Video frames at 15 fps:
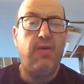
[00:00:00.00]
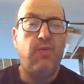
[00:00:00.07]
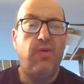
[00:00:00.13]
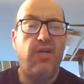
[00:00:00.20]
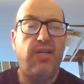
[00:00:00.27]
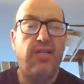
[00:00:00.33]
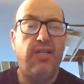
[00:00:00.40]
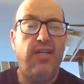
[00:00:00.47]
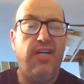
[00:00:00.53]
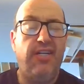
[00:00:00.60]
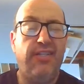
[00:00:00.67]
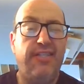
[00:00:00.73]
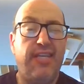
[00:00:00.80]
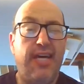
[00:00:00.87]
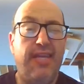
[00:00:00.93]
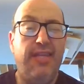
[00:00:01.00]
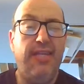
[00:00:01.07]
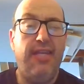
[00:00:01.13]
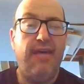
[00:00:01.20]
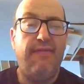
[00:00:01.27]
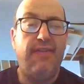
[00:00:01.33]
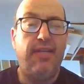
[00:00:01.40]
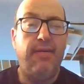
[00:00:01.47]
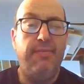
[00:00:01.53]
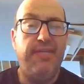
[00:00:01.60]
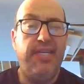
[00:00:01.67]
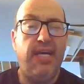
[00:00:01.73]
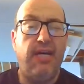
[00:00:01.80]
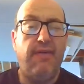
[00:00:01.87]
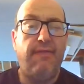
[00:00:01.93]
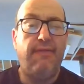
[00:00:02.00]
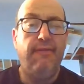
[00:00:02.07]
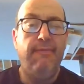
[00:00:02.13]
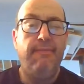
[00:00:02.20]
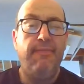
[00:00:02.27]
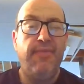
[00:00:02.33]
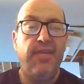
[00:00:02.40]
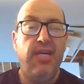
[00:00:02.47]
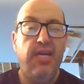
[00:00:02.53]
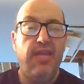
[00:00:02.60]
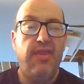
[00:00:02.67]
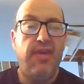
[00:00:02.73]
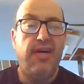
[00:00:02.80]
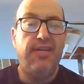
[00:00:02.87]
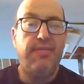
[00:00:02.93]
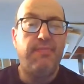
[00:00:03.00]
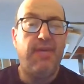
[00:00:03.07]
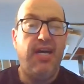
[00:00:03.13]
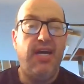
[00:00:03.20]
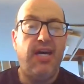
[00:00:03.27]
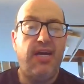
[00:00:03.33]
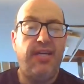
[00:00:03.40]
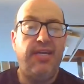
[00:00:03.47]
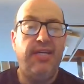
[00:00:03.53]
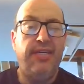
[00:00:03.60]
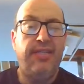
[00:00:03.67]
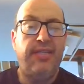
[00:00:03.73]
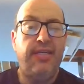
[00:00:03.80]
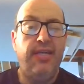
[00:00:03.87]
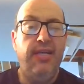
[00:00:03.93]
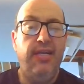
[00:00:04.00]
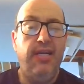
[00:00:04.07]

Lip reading: work alongside the devil himself. Thus, my audience